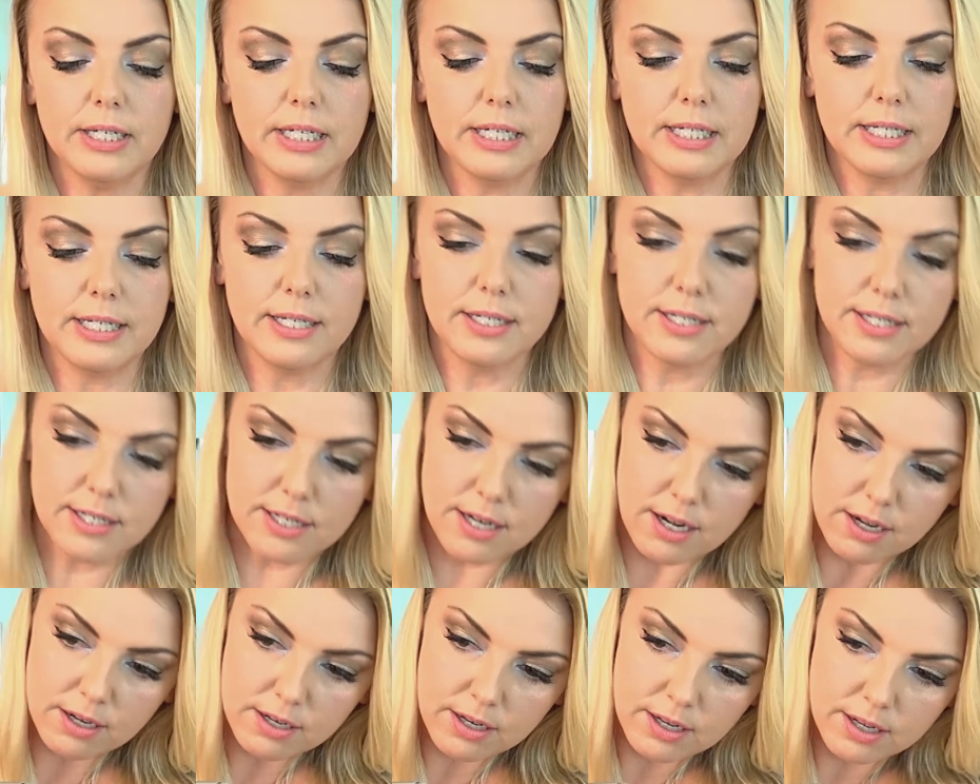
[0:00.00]
is
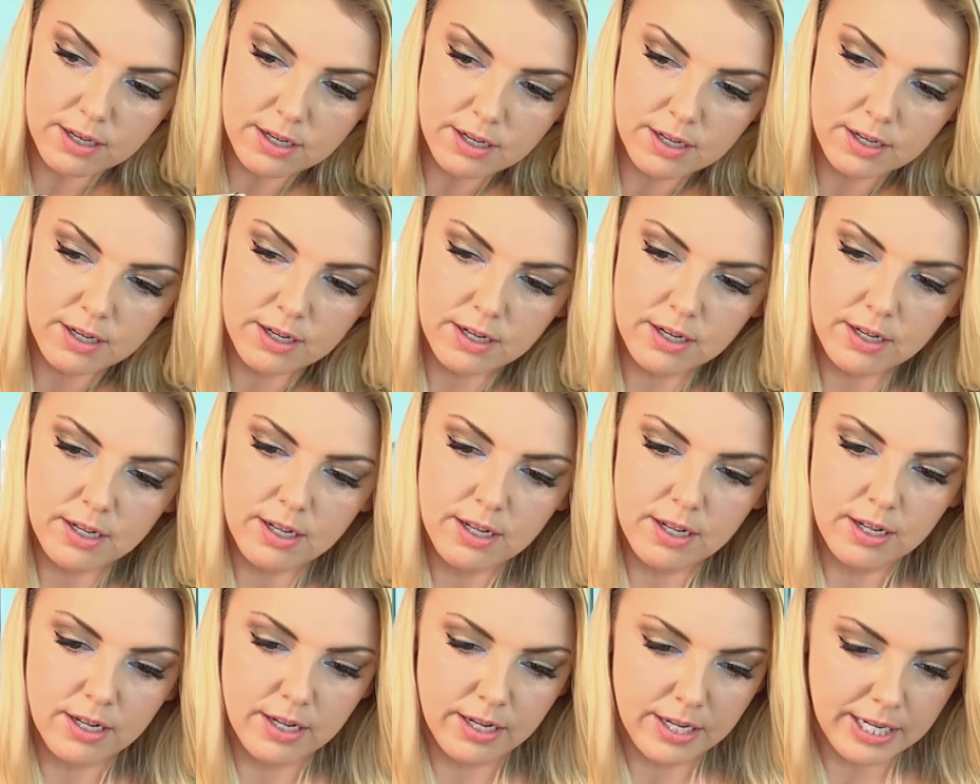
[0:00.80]
stuck
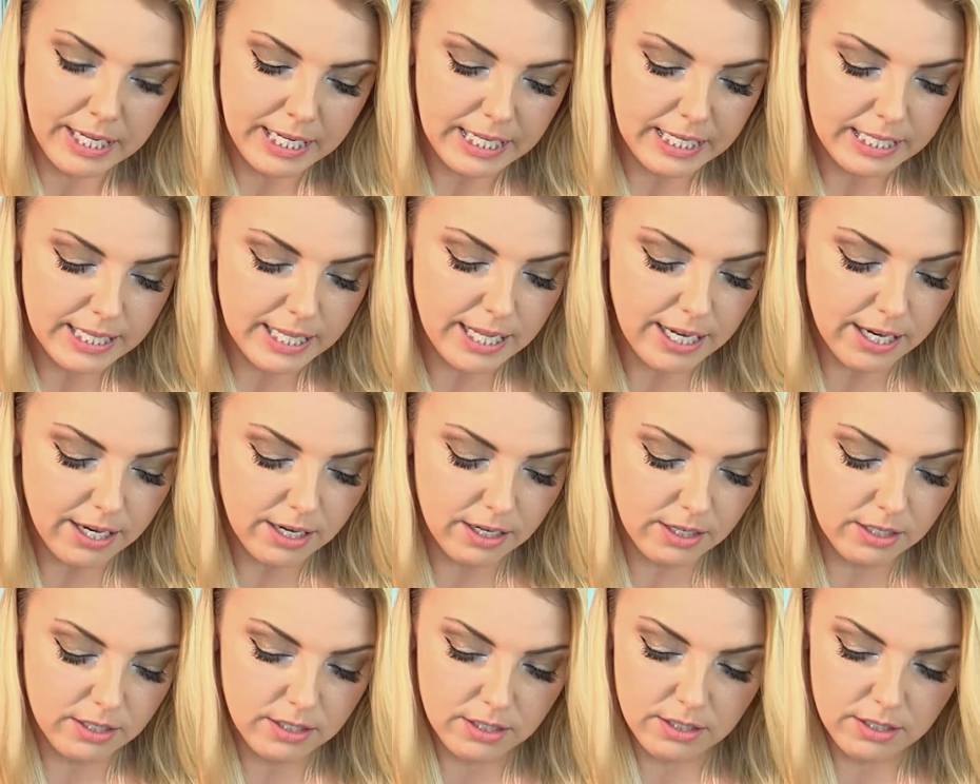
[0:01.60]
there.